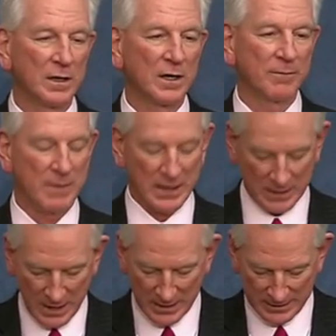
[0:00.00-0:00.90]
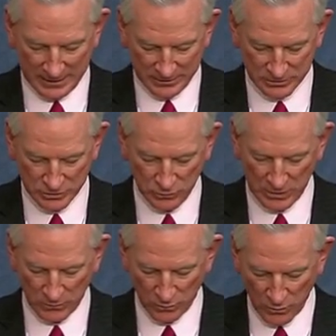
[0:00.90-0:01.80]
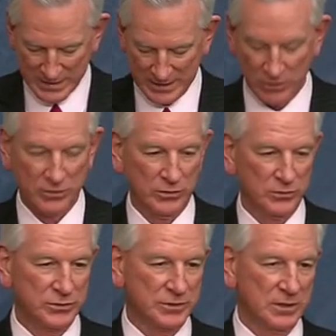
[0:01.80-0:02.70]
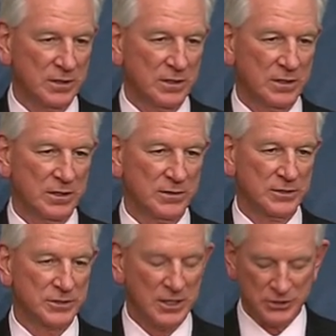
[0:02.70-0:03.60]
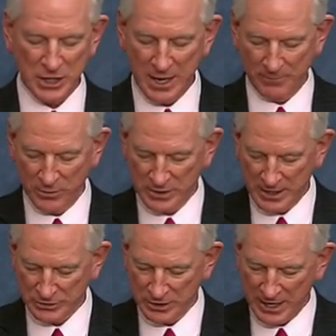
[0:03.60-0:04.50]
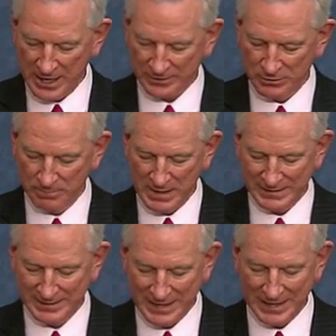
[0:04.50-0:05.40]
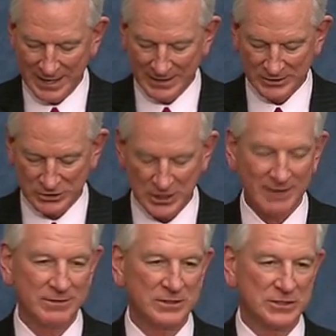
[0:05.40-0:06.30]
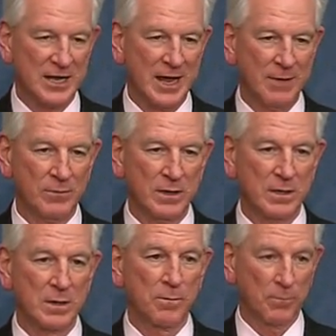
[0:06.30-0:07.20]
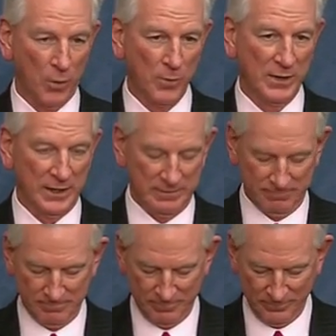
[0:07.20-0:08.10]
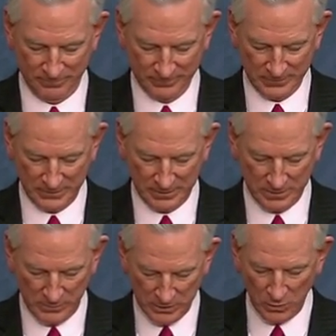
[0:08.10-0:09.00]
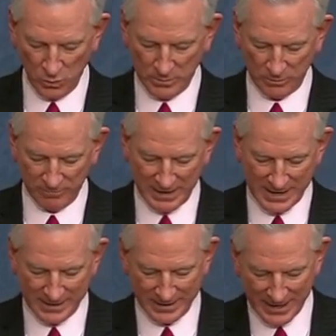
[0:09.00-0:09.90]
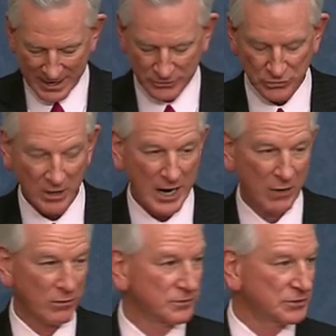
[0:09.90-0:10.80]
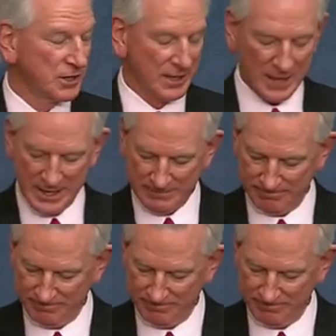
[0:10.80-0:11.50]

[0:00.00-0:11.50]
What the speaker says: of my colleagues to reintroduce the Sunshine Protection Act to make daylight savings time permanent. The bill would provide an extra hour of sunlight